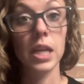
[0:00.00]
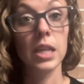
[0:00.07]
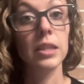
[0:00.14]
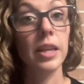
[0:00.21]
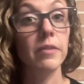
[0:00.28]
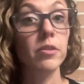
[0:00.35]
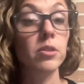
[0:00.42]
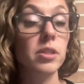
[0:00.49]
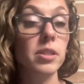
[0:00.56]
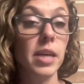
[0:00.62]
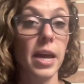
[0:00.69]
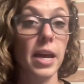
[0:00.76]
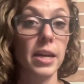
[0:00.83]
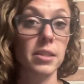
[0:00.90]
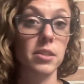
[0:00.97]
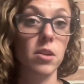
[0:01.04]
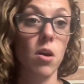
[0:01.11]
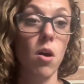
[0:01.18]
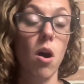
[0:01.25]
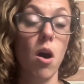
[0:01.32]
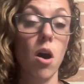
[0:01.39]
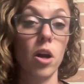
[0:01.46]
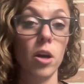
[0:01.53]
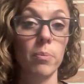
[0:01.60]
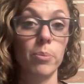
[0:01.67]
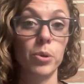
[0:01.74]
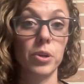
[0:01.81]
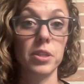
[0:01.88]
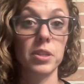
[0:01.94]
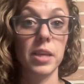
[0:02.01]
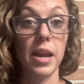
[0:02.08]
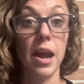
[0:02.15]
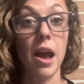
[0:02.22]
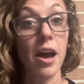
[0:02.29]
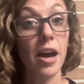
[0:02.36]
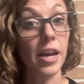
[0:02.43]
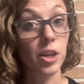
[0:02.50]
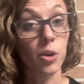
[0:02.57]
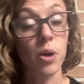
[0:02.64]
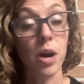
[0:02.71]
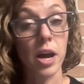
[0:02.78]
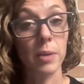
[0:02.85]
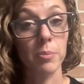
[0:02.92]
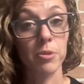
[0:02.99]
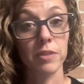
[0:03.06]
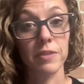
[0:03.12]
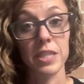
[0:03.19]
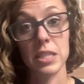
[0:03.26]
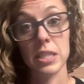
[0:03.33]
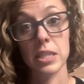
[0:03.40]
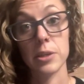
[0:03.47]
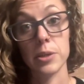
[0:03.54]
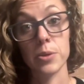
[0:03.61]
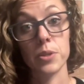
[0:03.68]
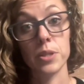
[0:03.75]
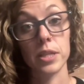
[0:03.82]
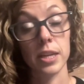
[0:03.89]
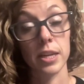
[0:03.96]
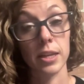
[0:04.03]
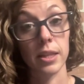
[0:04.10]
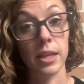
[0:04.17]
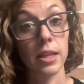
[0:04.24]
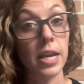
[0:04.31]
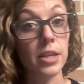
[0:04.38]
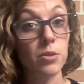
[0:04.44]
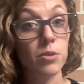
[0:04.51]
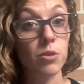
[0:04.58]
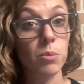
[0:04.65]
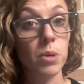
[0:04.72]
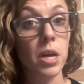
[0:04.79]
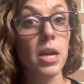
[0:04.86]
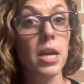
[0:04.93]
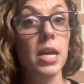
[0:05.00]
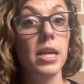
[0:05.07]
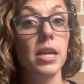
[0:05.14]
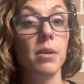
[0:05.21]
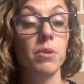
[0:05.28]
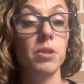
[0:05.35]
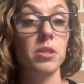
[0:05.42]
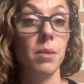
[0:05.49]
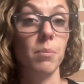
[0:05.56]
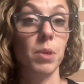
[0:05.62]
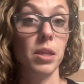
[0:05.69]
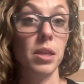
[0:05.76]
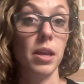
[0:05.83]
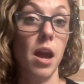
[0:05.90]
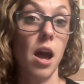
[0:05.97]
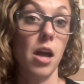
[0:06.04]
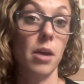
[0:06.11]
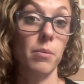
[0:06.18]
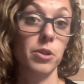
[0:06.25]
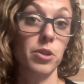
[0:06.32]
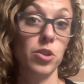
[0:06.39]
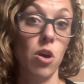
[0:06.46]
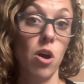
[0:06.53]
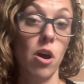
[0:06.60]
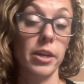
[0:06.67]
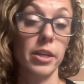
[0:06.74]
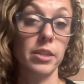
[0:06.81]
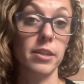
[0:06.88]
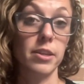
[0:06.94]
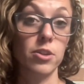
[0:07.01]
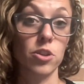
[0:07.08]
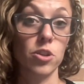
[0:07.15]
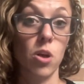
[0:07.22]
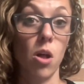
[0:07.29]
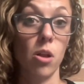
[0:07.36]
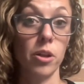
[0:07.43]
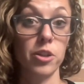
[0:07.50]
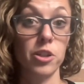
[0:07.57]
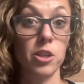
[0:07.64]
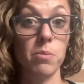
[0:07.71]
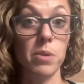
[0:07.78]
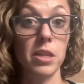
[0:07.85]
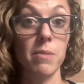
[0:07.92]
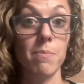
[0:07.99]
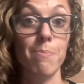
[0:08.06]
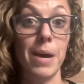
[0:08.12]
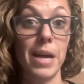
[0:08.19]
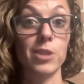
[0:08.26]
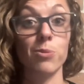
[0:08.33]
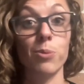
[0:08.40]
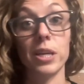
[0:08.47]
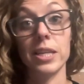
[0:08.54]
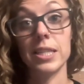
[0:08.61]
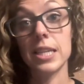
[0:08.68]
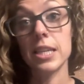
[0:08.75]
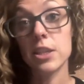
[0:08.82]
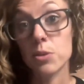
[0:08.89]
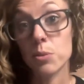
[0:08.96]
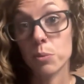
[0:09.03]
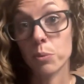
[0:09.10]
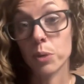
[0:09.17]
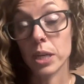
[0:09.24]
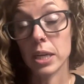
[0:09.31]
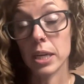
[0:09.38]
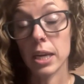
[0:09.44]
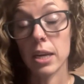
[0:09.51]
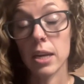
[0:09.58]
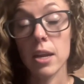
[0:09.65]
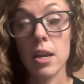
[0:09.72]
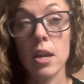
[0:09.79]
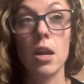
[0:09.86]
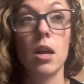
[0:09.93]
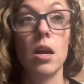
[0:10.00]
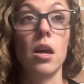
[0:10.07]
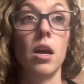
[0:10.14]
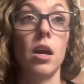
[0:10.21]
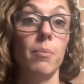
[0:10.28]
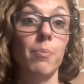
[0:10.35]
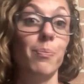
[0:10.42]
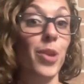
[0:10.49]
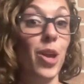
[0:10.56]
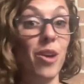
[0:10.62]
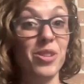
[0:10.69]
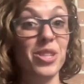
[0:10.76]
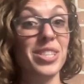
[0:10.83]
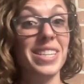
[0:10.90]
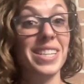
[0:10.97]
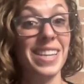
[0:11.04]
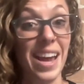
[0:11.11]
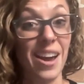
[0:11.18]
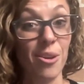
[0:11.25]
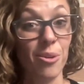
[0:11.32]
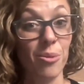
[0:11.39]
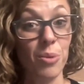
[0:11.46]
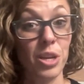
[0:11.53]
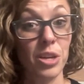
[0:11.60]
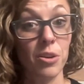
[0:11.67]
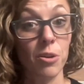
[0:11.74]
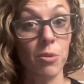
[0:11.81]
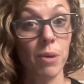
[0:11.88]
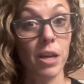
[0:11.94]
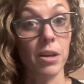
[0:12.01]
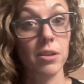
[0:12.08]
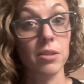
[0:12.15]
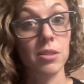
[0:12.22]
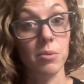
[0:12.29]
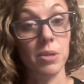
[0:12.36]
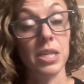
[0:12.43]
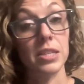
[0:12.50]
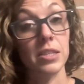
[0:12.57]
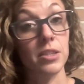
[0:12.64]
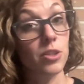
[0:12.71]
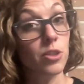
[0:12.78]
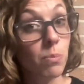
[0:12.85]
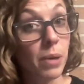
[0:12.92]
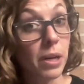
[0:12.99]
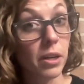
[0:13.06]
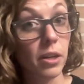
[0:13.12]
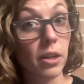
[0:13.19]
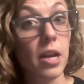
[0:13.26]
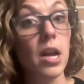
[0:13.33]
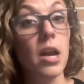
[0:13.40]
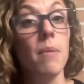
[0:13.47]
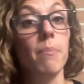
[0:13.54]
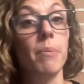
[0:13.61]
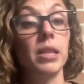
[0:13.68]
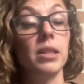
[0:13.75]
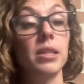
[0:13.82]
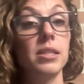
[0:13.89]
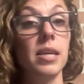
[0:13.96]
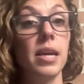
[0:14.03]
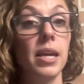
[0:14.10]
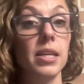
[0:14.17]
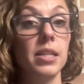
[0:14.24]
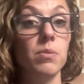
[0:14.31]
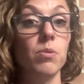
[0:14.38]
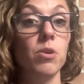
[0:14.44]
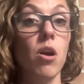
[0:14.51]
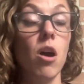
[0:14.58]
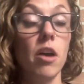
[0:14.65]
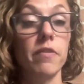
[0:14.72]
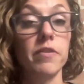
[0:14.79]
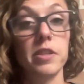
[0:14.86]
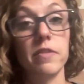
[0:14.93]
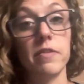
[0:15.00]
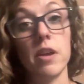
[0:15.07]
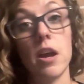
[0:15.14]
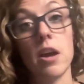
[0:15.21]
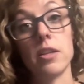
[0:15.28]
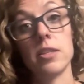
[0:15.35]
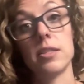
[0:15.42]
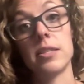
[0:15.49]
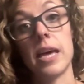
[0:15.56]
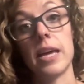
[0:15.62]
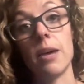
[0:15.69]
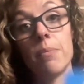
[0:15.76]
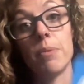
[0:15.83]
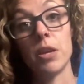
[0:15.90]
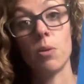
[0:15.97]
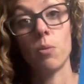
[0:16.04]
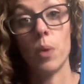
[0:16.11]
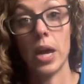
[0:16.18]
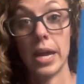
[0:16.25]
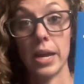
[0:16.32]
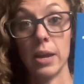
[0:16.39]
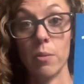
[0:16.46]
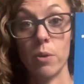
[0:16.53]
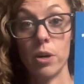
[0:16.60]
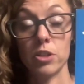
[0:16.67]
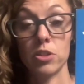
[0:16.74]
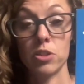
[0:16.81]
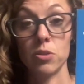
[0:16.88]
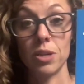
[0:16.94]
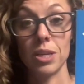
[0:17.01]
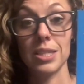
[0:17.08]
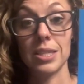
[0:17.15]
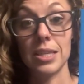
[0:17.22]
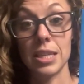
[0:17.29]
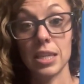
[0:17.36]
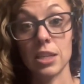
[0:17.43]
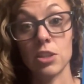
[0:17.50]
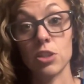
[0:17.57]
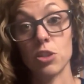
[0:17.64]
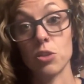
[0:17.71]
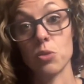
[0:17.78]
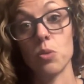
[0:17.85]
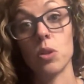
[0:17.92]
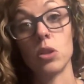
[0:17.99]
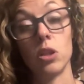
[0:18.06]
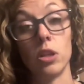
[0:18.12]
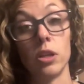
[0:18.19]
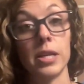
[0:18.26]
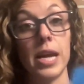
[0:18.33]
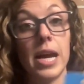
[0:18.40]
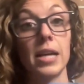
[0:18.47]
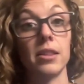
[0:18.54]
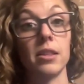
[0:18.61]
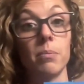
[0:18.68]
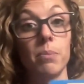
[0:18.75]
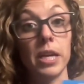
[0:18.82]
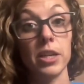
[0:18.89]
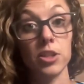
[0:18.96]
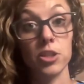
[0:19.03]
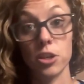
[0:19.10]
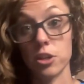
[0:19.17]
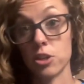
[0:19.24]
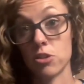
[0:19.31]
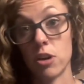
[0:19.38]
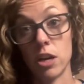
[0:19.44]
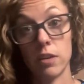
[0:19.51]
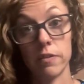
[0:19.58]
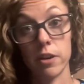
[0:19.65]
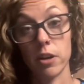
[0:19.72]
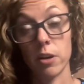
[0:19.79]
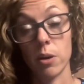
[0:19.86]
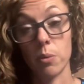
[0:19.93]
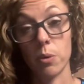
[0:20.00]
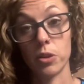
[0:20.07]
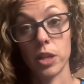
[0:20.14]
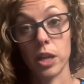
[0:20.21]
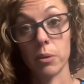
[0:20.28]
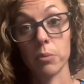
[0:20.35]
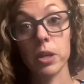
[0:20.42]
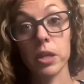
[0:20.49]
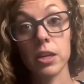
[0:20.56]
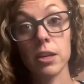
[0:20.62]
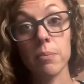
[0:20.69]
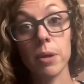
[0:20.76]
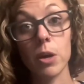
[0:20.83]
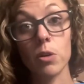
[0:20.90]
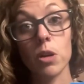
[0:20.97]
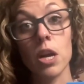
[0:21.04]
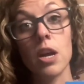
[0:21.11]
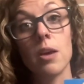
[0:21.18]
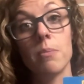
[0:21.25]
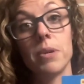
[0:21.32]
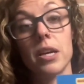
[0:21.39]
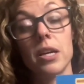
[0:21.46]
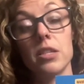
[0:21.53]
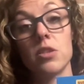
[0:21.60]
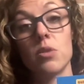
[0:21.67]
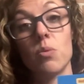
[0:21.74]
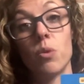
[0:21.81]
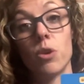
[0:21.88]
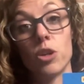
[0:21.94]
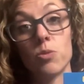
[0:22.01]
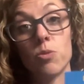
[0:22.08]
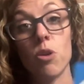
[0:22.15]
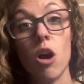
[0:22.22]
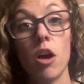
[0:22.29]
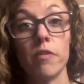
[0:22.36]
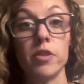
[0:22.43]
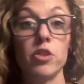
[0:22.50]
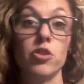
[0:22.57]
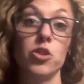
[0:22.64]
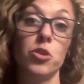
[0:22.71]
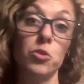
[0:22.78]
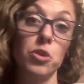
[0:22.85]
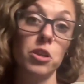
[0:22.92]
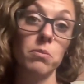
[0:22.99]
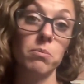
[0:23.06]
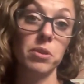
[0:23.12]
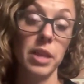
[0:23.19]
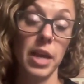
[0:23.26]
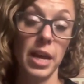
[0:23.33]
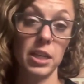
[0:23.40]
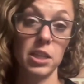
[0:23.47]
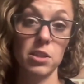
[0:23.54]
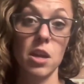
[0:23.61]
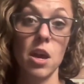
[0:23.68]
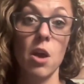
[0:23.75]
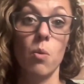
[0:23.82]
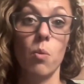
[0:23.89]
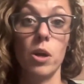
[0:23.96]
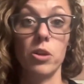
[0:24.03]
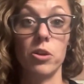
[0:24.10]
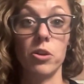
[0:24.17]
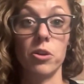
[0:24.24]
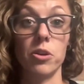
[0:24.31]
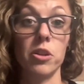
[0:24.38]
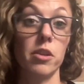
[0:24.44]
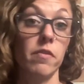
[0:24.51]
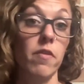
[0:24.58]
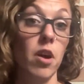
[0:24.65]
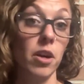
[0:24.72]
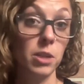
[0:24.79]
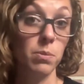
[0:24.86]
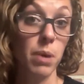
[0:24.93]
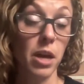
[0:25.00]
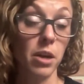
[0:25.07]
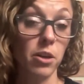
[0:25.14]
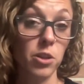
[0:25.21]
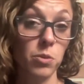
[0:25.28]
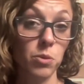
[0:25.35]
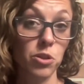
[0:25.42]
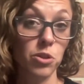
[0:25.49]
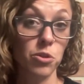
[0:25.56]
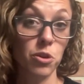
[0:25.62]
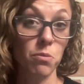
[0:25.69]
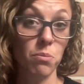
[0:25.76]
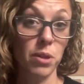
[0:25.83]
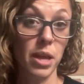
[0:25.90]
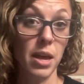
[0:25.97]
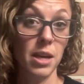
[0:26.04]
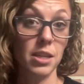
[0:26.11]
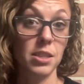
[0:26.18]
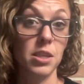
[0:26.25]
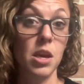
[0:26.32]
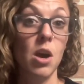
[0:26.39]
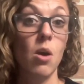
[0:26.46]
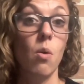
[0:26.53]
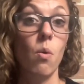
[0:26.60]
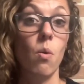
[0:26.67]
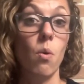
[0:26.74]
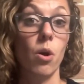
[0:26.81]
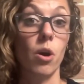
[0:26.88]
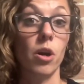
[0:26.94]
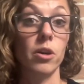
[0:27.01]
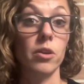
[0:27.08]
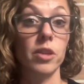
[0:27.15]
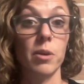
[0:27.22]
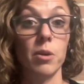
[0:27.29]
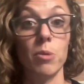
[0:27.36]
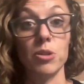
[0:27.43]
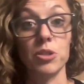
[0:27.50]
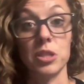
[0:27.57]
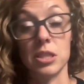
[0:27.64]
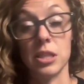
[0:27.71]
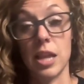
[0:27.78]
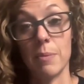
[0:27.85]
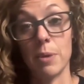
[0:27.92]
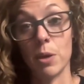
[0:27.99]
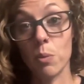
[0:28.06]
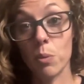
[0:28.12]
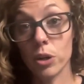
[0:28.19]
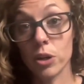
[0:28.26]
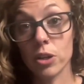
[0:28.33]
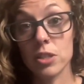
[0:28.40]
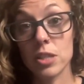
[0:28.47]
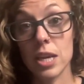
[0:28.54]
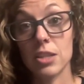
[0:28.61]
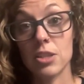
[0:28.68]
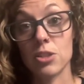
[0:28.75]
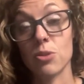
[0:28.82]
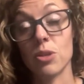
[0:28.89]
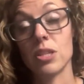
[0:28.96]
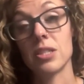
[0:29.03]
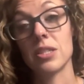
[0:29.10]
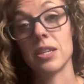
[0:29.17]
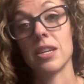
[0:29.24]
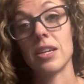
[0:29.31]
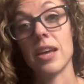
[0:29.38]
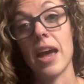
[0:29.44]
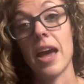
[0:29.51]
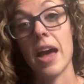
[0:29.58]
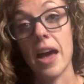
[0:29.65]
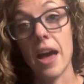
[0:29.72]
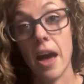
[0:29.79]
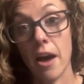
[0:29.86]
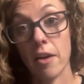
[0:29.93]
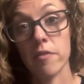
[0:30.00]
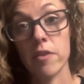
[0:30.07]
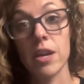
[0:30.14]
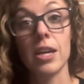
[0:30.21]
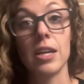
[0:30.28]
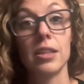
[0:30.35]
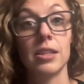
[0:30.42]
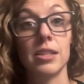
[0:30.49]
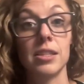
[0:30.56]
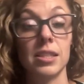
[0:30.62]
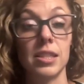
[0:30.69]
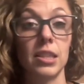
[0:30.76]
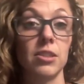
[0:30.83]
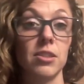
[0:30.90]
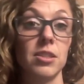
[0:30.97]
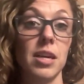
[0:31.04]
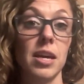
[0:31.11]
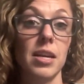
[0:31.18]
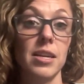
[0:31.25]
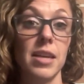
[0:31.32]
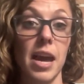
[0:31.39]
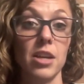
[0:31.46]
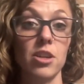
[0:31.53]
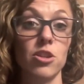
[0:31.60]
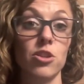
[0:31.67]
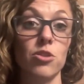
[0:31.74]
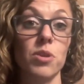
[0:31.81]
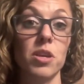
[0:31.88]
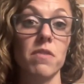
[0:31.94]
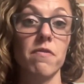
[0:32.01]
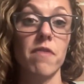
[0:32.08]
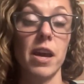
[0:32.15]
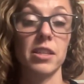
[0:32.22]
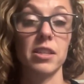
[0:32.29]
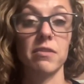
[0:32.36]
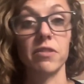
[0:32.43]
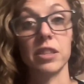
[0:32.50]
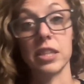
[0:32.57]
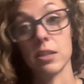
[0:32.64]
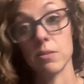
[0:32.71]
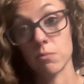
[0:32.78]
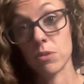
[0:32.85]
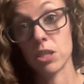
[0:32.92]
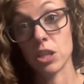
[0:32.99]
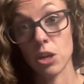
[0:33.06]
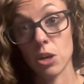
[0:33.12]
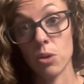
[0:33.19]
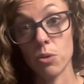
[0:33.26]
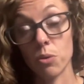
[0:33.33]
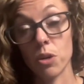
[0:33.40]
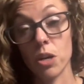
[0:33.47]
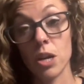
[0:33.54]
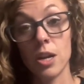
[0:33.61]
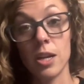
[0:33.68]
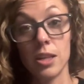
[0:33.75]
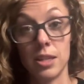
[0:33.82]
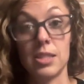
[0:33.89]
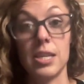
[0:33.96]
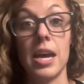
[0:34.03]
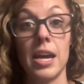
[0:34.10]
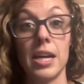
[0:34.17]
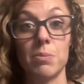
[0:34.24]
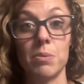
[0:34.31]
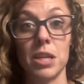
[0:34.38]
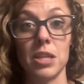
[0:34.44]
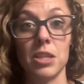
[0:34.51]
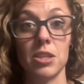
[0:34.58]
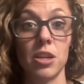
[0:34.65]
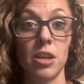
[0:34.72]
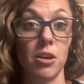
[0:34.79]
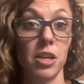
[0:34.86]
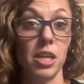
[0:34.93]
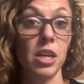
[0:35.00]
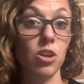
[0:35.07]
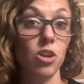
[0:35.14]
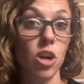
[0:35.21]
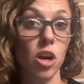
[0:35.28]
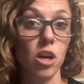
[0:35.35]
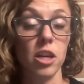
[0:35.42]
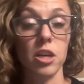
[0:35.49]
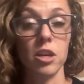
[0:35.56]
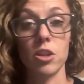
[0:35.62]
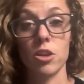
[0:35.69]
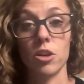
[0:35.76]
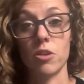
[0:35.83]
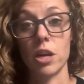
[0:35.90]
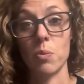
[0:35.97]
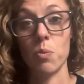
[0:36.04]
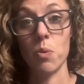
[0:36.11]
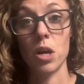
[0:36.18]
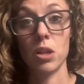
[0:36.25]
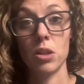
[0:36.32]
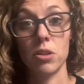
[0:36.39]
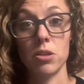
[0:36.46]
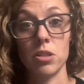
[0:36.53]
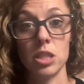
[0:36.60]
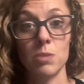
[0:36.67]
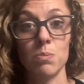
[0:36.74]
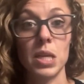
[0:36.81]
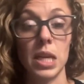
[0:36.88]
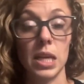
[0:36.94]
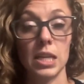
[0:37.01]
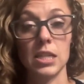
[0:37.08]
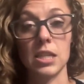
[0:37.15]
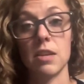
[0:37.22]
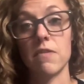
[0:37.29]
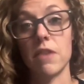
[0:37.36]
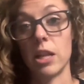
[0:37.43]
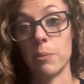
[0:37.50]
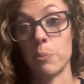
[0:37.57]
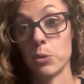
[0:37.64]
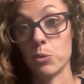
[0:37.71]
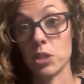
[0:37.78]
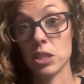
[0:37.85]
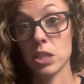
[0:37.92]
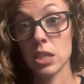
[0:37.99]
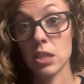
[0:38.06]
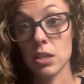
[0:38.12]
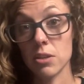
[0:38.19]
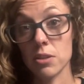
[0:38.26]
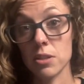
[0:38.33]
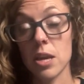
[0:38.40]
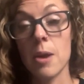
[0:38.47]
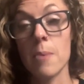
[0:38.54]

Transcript: Level texts are books that I know I previously used in the classroom. It was something that I was taught in Teachers College to be the best way to teach reading. Obviously now we know better, so we need to do better, but the texts were often set up in a way where students needed to look at the picture to try and figure out what they are reading about because the words were often too complex, whether the phonics patterns were too complex or they were multisyllabic words, and students didn't have the skill set yet to effectively decode the text because they're kindergarten, they're grade 1, they're just beginning to develop those skills.